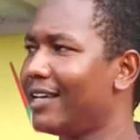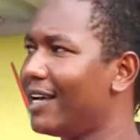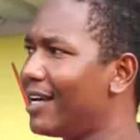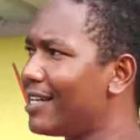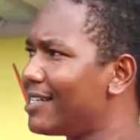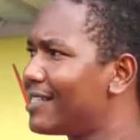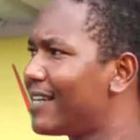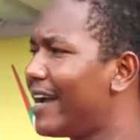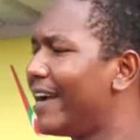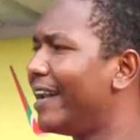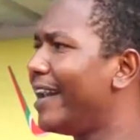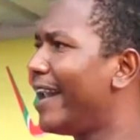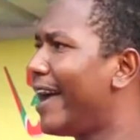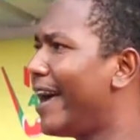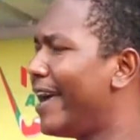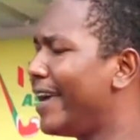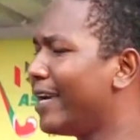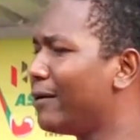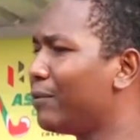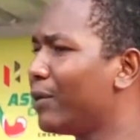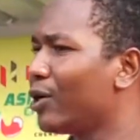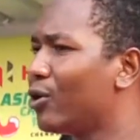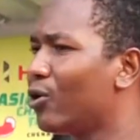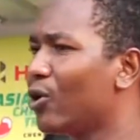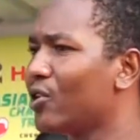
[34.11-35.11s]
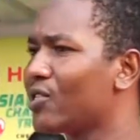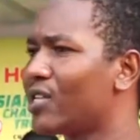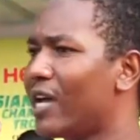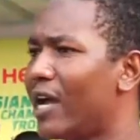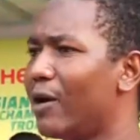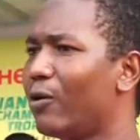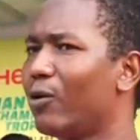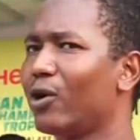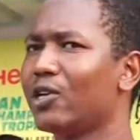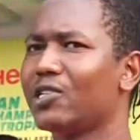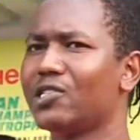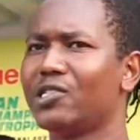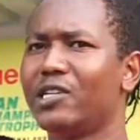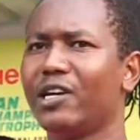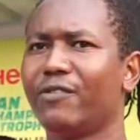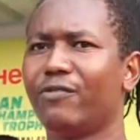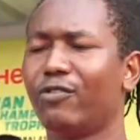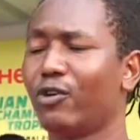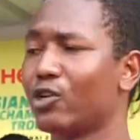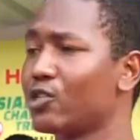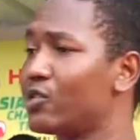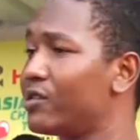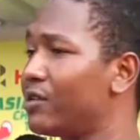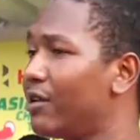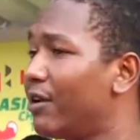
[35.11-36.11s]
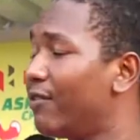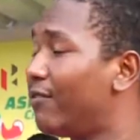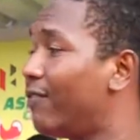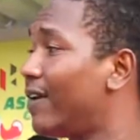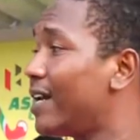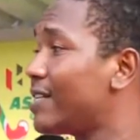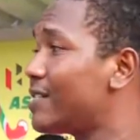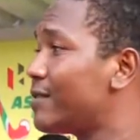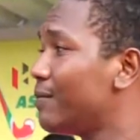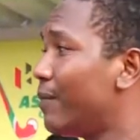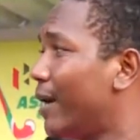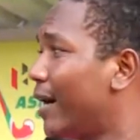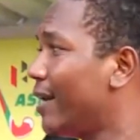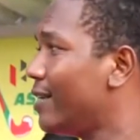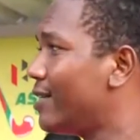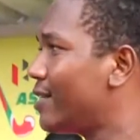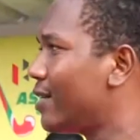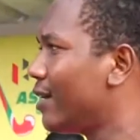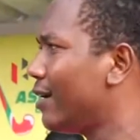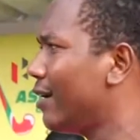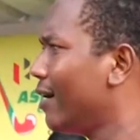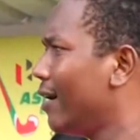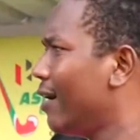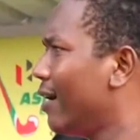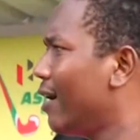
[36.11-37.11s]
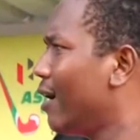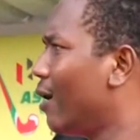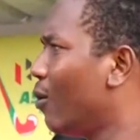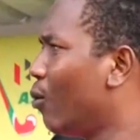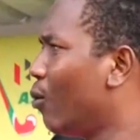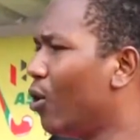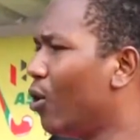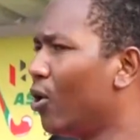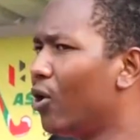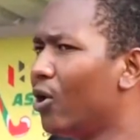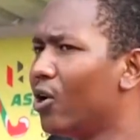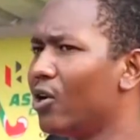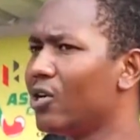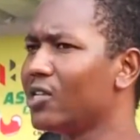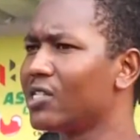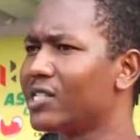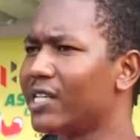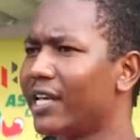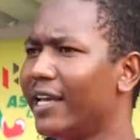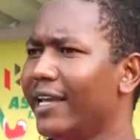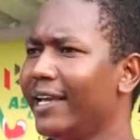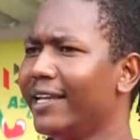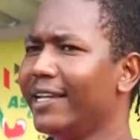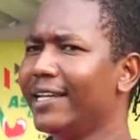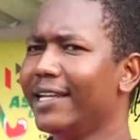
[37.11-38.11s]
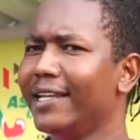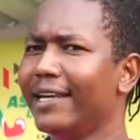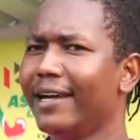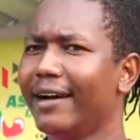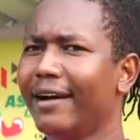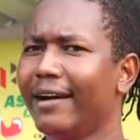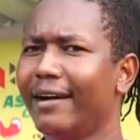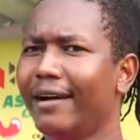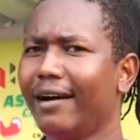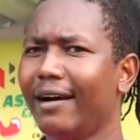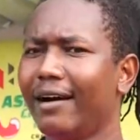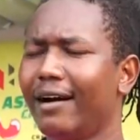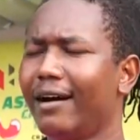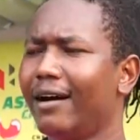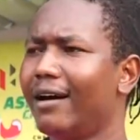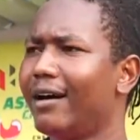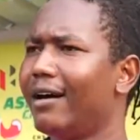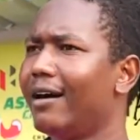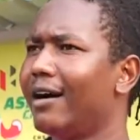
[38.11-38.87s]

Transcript: Yes, I like because I watched the first first match was India.